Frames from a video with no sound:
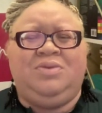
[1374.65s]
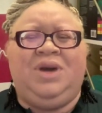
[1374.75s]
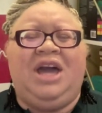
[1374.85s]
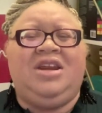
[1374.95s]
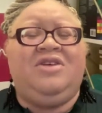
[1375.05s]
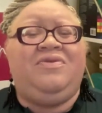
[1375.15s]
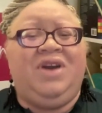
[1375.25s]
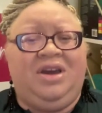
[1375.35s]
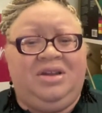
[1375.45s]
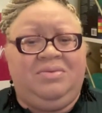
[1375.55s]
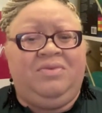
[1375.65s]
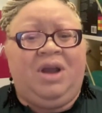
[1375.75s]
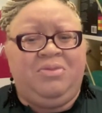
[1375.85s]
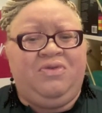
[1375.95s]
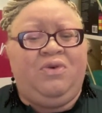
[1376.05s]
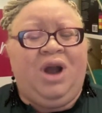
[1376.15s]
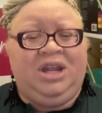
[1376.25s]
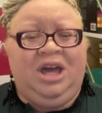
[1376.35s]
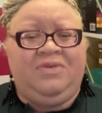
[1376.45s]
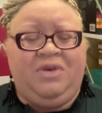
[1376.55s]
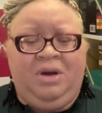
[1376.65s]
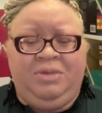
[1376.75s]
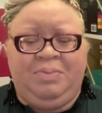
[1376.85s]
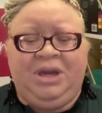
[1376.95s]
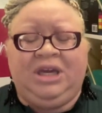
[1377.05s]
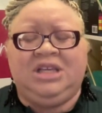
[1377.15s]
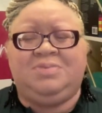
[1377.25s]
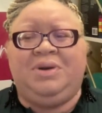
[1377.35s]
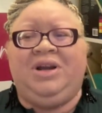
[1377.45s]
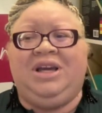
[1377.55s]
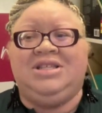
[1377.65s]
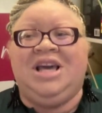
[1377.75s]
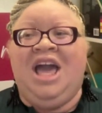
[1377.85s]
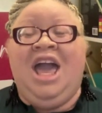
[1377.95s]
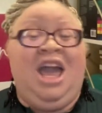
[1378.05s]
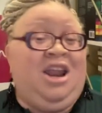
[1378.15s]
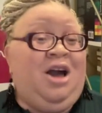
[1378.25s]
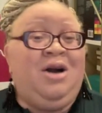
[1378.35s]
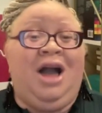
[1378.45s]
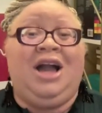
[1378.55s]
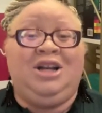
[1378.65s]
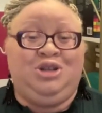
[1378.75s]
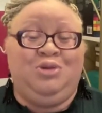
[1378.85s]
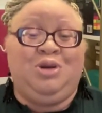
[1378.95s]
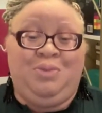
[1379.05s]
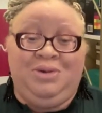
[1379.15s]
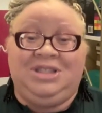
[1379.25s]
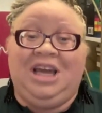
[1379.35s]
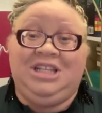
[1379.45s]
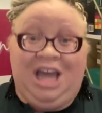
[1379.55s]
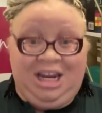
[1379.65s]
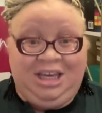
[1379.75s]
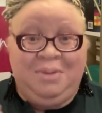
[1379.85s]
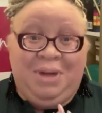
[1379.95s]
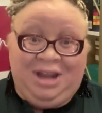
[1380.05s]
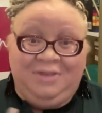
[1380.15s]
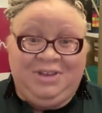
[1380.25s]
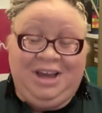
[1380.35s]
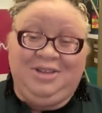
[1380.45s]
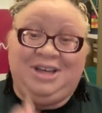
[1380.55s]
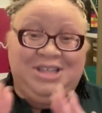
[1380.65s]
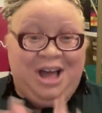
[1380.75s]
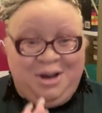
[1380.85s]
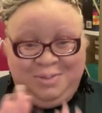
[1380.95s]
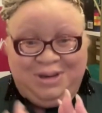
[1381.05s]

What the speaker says: we had an event right before I left the Pink Experience and I got choked up on stage. I had to get my life together because I don't be